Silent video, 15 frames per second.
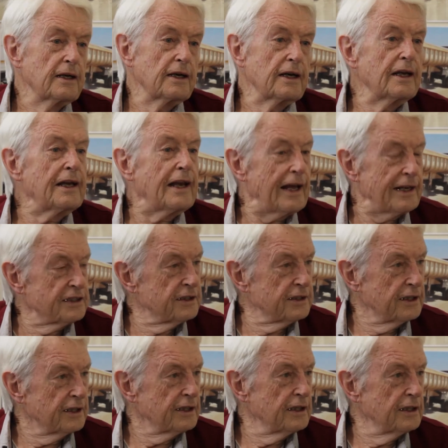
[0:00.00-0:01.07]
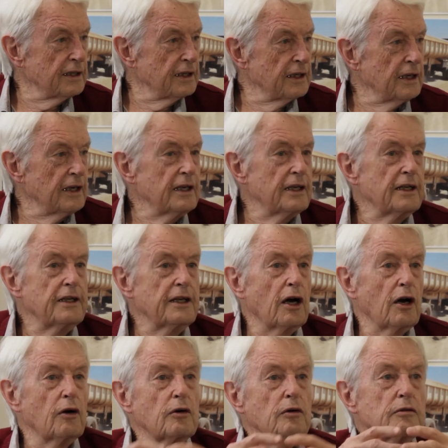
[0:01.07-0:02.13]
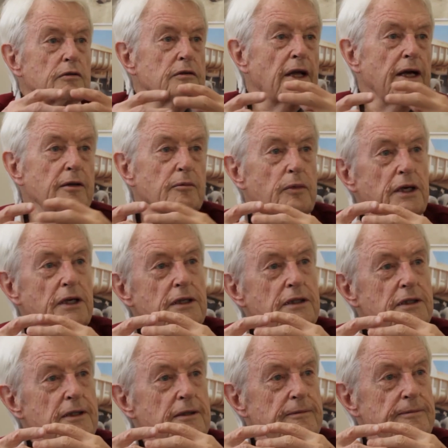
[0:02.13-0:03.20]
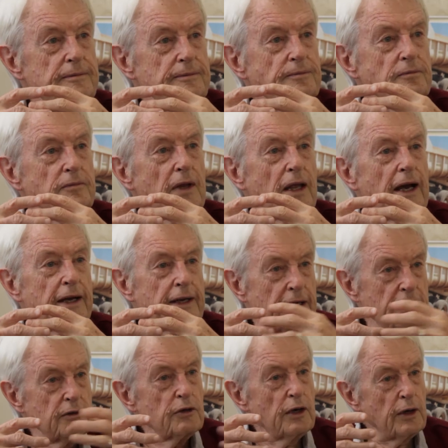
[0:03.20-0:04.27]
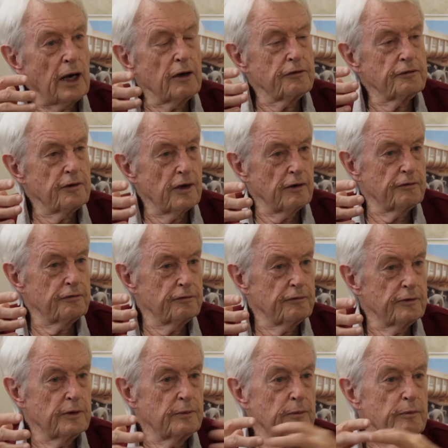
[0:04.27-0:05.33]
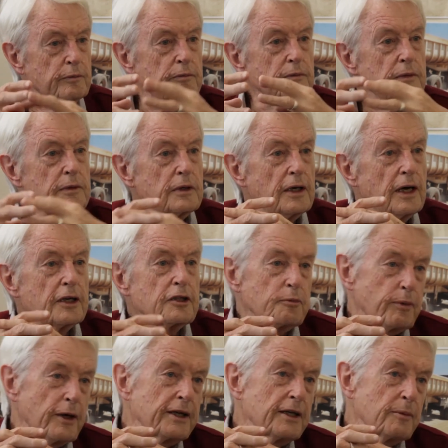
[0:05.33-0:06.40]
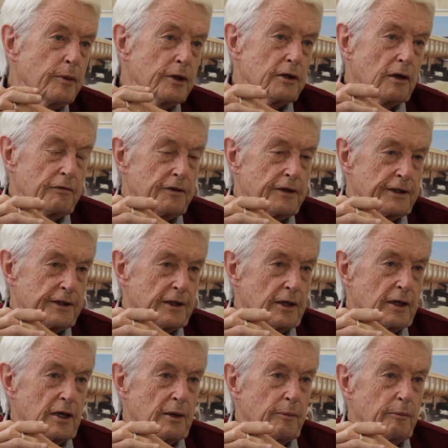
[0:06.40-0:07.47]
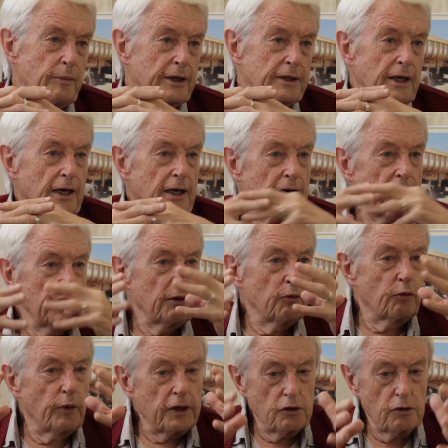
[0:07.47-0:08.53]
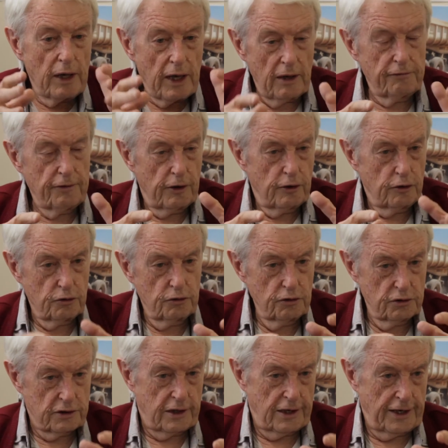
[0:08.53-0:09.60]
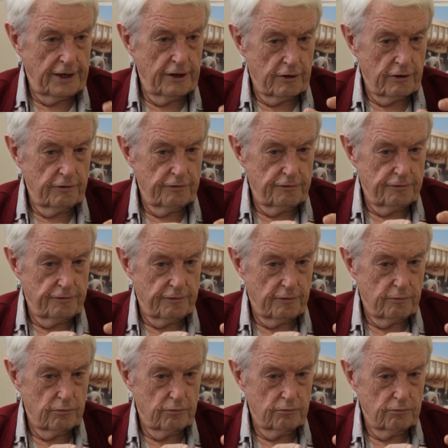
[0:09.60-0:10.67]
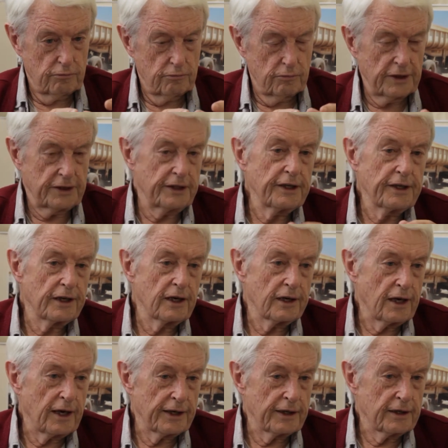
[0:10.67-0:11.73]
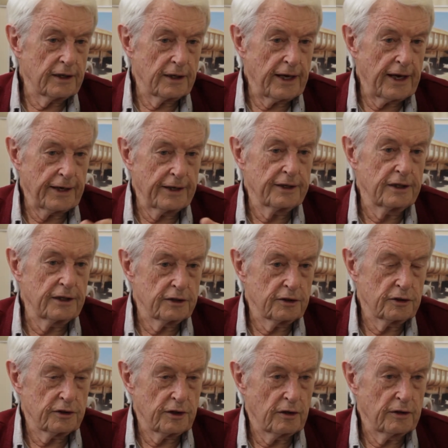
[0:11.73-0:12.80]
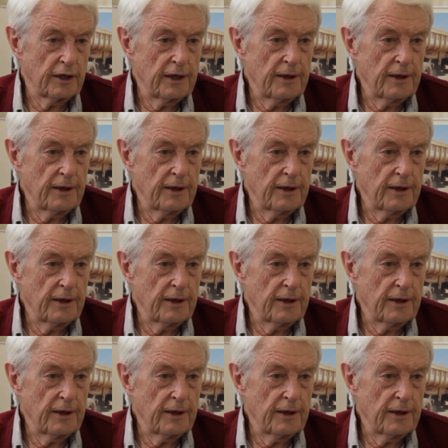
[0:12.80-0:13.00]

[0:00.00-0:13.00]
elastic. Now that means, again, I've explained a bit of it, but when you have a loose layer of material like aggregate and so on,